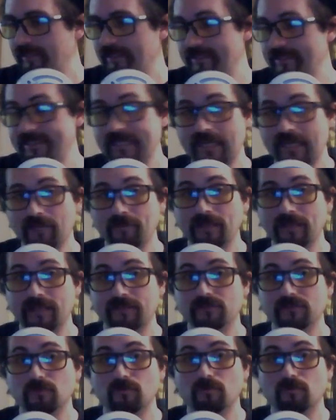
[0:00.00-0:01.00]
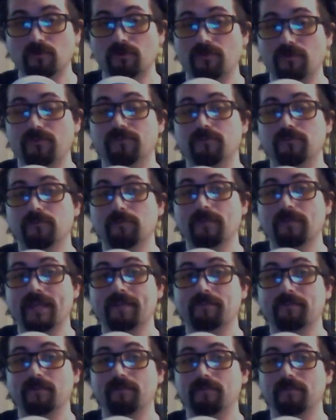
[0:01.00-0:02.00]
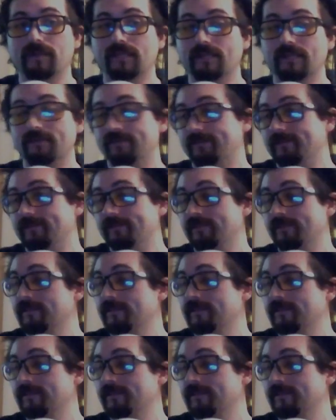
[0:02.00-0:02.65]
dominate the world through paper money. And,